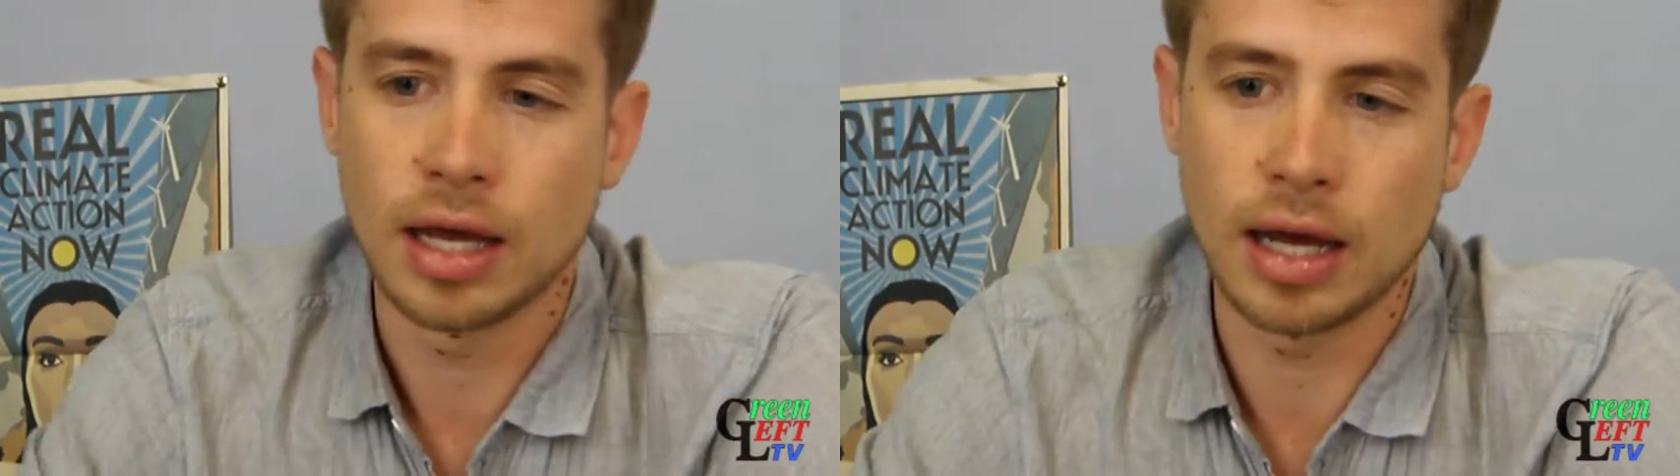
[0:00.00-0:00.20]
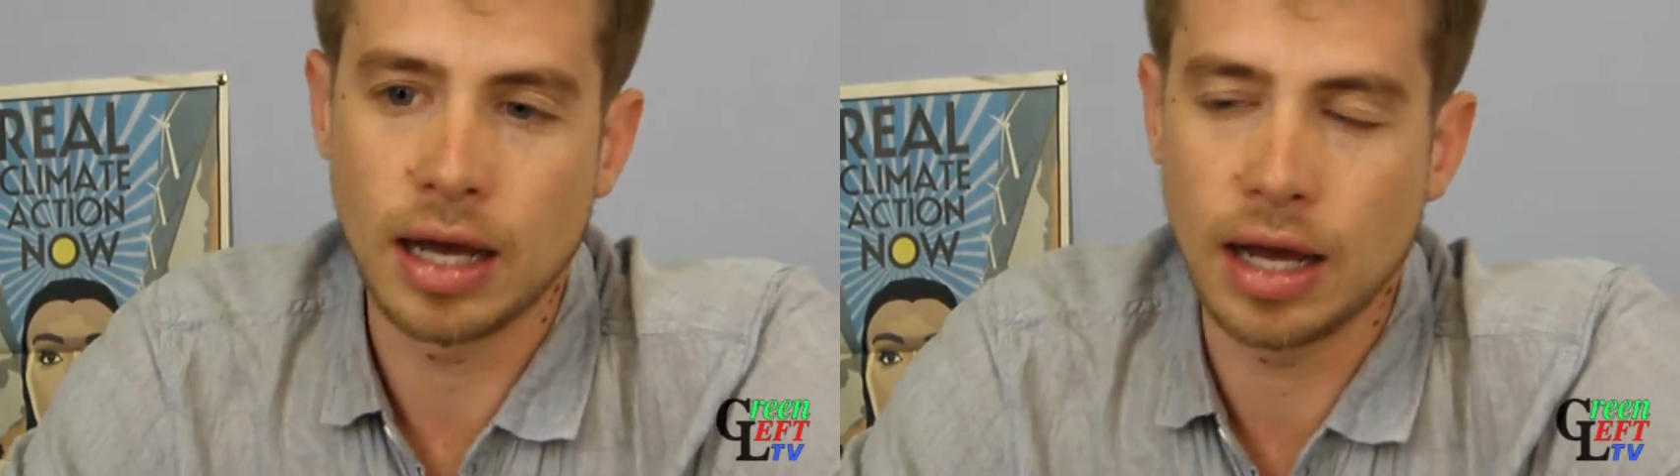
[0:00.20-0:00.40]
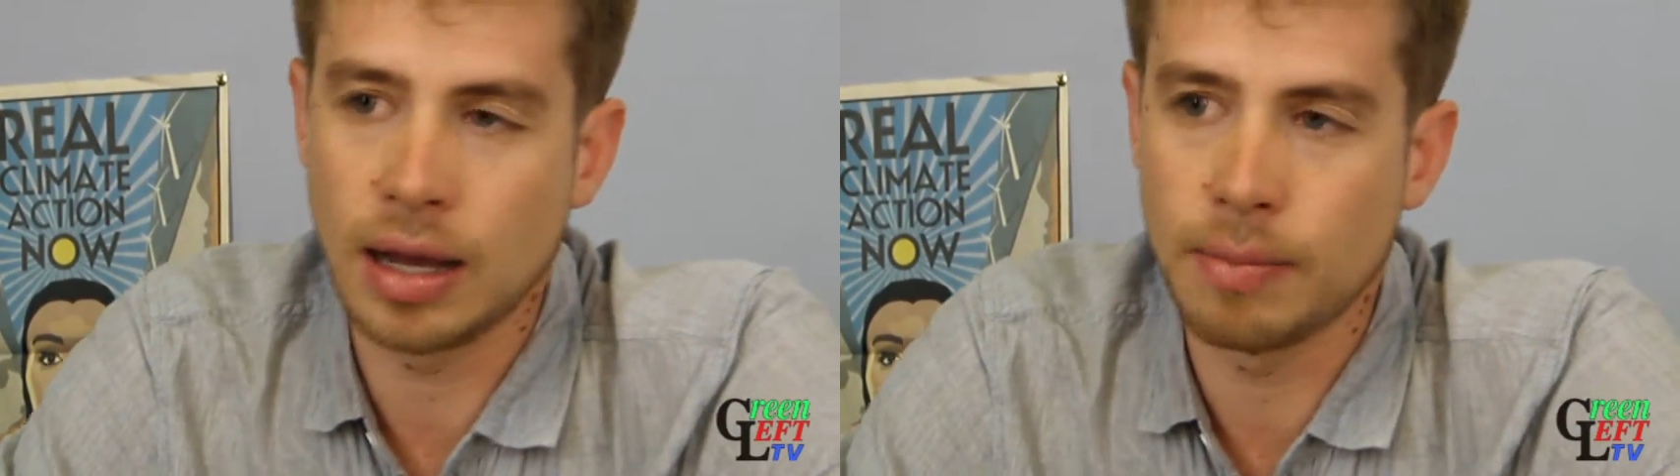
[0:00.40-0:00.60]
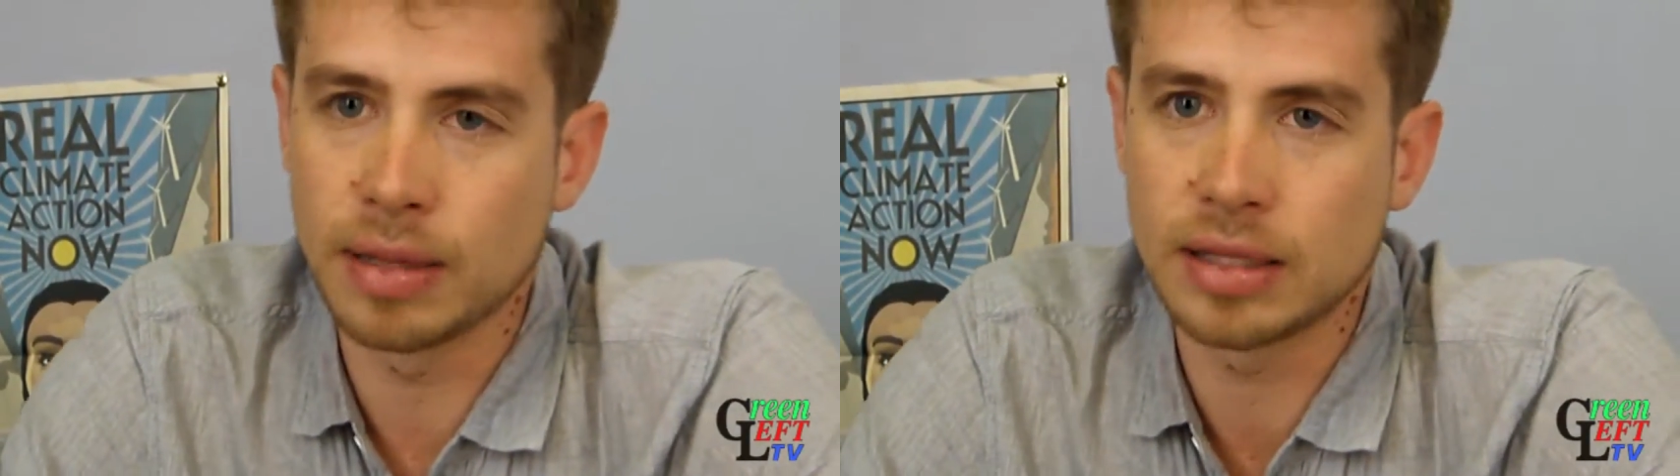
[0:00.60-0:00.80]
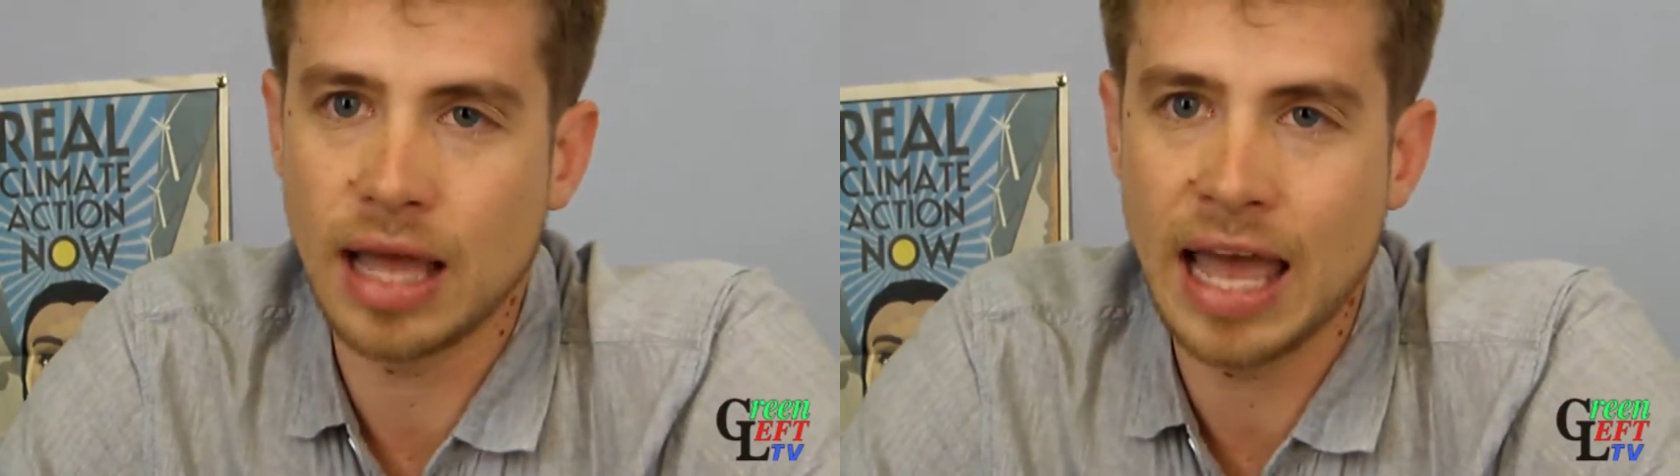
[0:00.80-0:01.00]

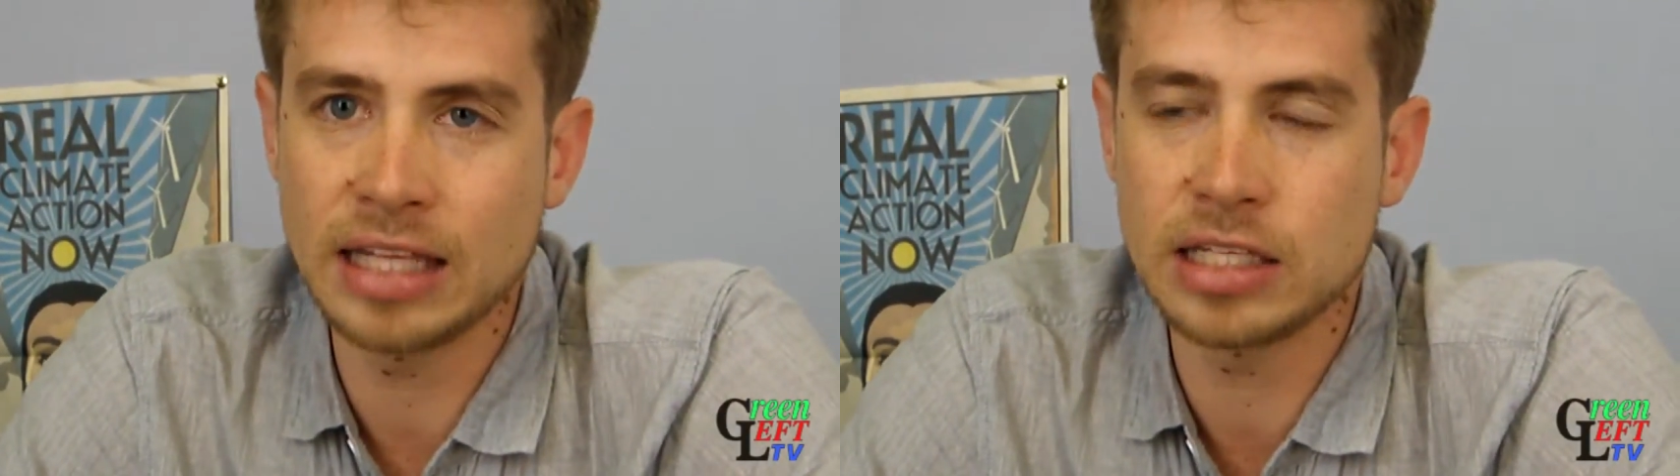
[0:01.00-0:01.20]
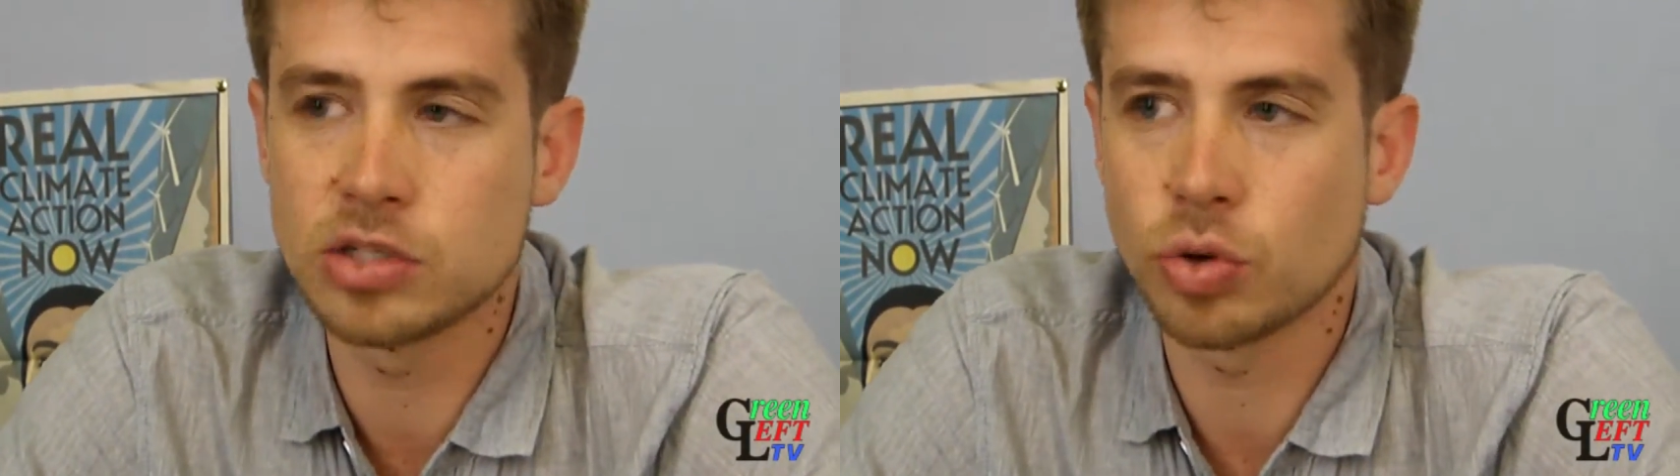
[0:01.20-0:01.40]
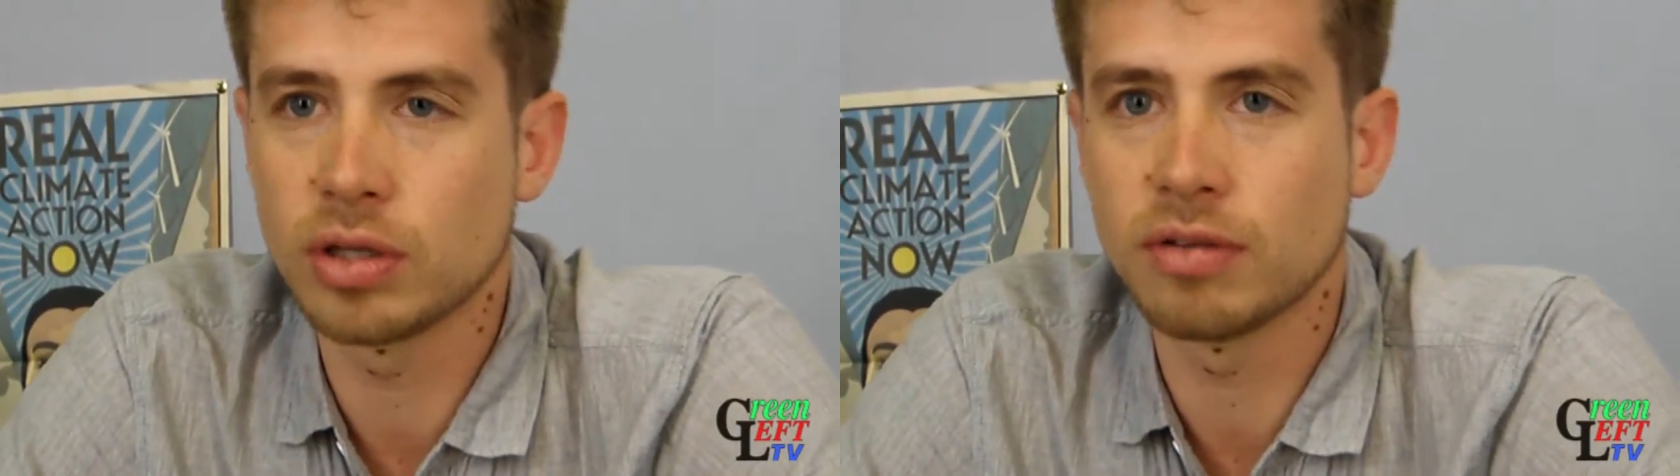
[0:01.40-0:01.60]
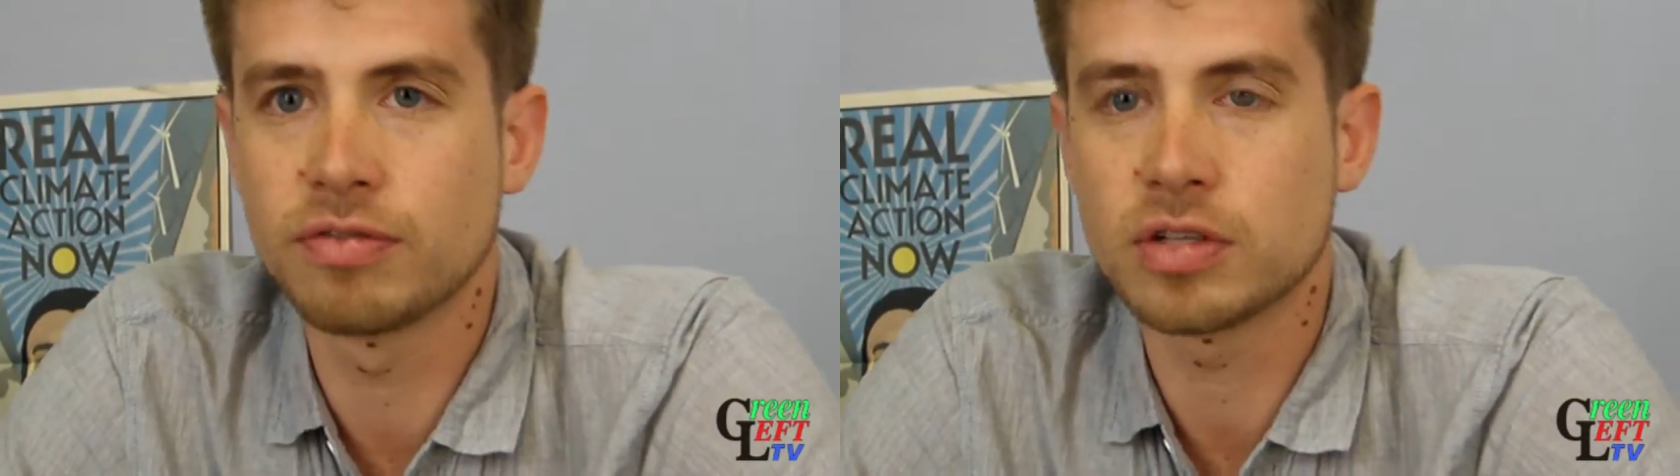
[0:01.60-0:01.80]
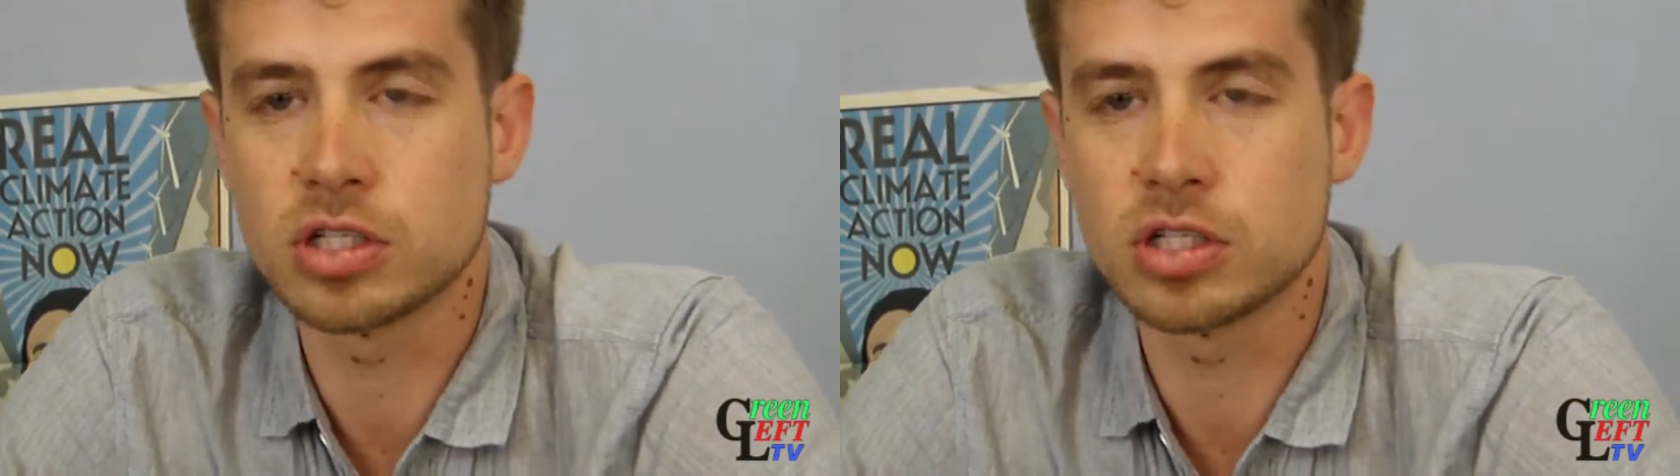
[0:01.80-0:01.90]
but any sort of